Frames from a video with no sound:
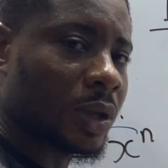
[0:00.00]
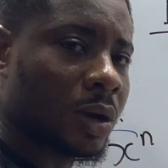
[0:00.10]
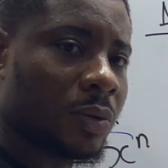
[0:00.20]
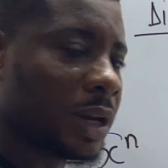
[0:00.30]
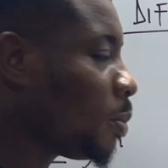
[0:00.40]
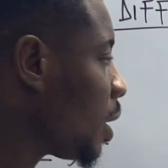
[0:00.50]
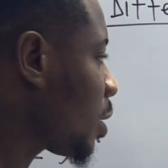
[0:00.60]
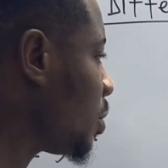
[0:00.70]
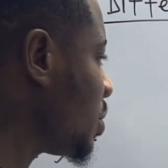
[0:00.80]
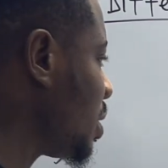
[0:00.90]
When the power
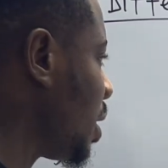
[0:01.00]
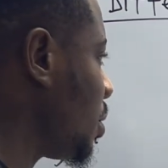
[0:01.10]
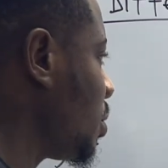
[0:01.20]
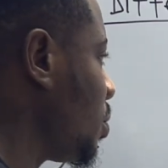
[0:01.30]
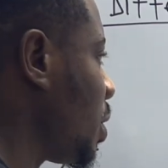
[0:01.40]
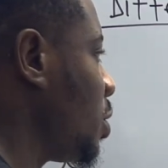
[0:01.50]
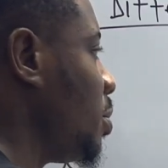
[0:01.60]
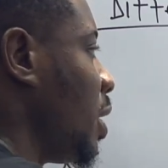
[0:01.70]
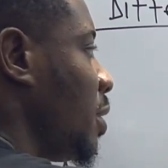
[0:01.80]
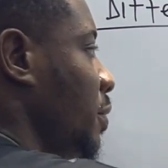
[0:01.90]
comes down, we're going to
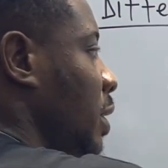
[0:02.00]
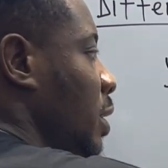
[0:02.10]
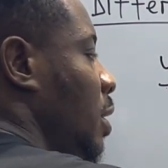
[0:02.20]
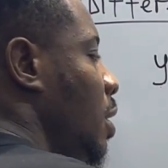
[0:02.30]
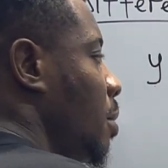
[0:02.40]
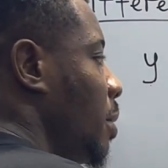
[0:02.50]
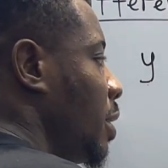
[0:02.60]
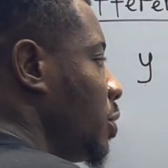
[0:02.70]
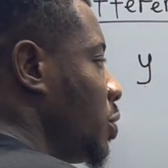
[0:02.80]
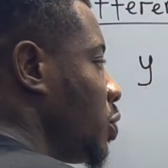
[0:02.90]
be having
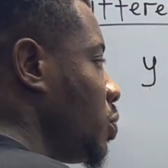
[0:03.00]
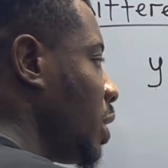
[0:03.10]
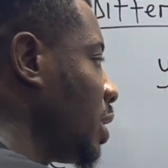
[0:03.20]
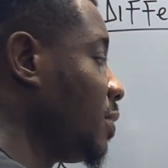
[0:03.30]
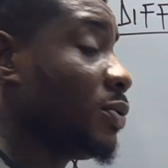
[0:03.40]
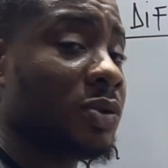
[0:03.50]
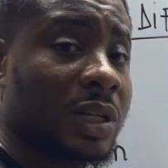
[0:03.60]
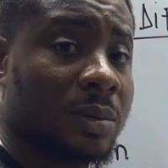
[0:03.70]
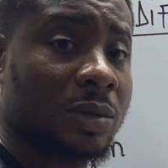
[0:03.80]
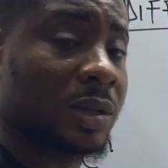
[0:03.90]
minus 2, negative 2
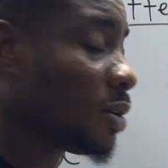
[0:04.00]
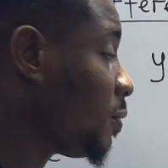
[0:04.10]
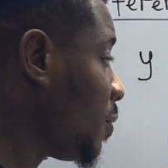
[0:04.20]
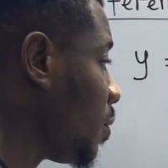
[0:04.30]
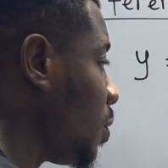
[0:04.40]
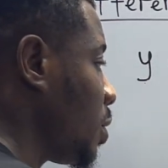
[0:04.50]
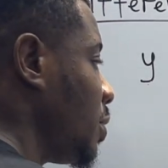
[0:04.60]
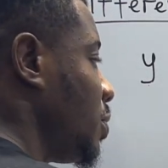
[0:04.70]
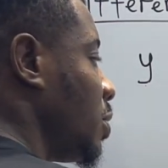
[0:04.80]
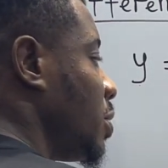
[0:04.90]
times 4
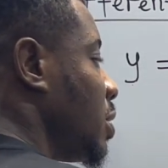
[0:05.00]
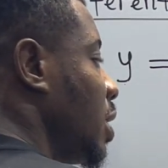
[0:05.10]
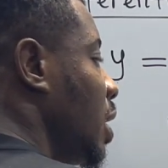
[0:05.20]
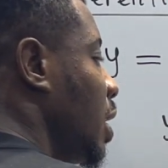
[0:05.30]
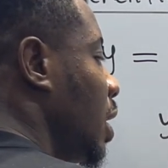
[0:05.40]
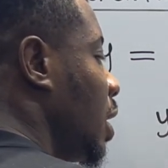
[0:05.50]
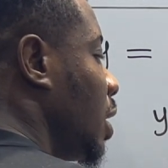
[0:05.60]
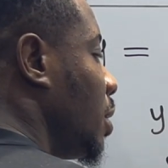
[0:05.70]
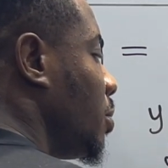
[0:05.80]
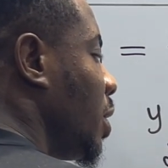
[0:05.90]
gives us,
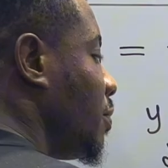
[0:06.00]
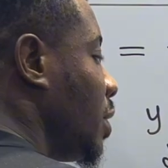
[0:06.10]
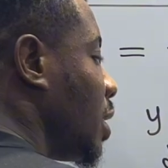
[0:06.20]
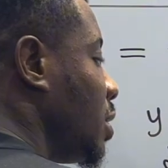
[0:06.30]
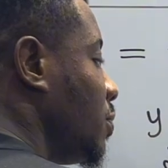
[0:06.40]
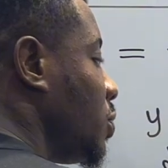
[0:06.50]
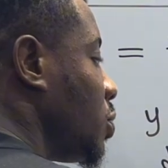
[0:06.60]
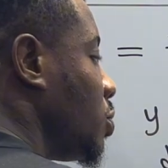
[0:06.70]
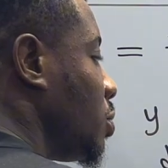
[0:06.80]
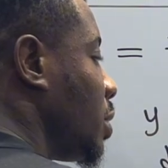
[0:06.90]
we have negative
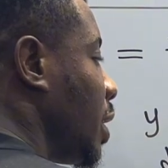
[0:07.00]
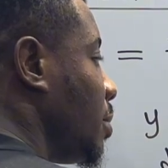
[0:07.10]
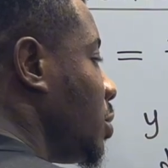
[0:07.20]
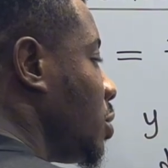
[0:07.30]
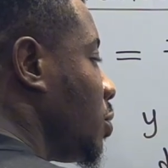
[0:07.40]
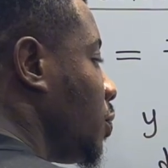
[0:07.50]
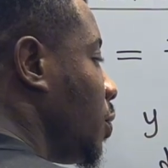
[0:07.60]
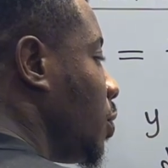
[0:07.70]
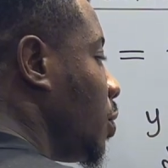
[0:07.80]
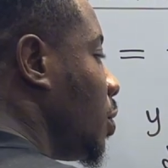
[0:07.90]
2 times
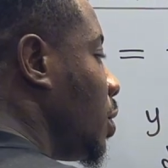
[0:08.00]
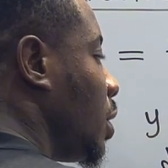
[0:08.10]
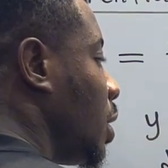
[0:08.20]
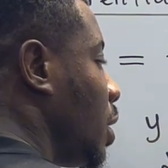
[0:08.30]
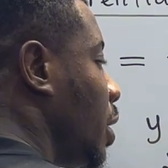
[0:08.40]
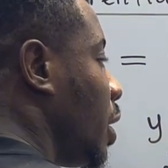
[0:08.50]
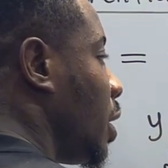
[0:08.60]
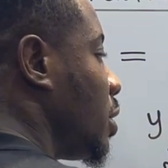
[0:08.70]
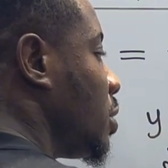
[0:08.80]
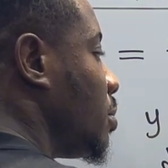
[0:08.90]

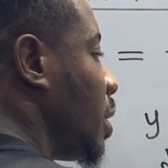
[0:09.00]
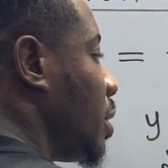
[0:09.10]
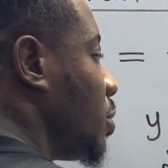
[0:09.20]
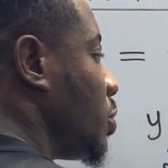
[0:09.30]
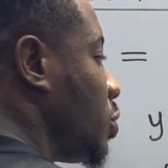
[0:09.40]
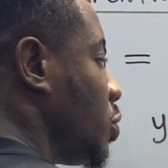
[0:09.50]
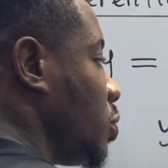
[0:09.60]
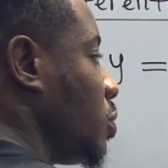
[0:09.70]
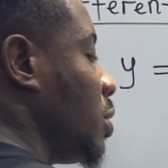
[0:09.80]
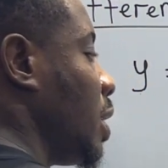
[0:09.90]
4x minus
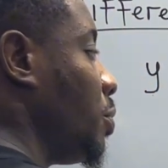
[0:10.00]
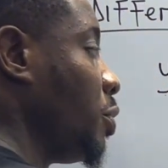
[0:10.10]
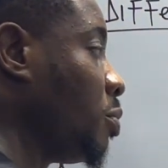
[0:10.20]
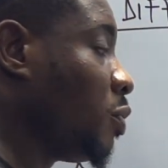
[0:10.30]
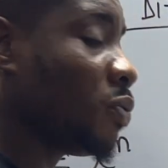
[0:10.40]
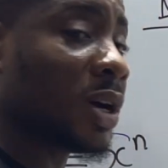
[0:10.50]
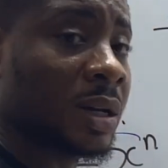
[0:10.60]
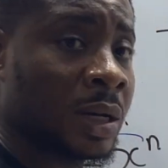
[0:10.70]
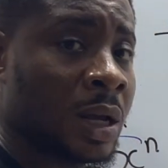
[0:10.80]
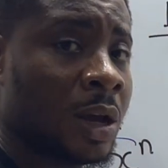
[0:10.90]
2. Then we remove
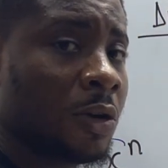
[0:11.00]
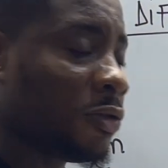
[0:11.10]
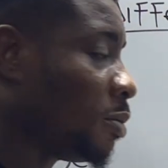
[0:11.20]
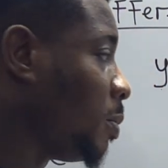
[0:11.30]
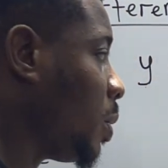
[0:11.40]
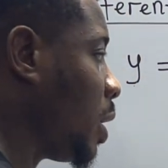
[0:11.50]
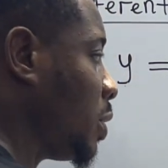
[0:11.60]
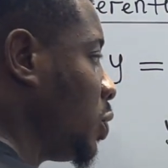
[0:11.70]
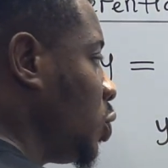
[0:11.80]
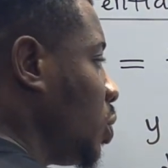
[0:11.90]
1 from the power
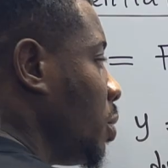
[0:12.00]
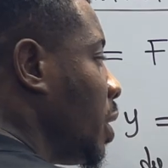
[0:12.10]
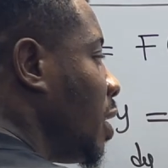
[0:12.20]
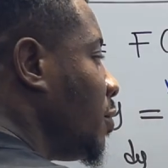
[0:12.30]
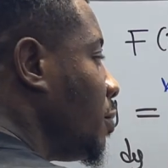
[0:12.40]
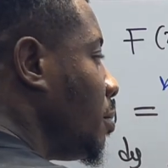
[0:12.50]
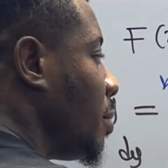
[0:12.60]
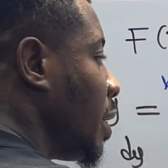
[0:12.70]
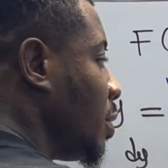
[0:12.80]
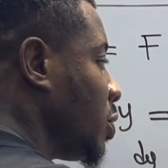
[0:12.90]
as usual. We have
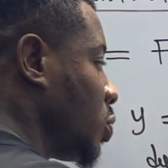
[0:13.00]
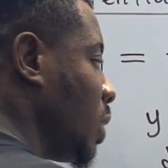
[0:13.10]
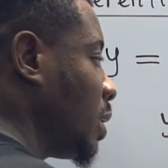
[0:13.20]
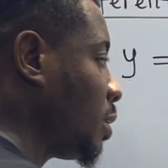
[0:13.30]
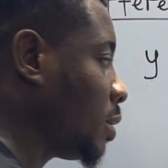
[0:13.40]
minus 1.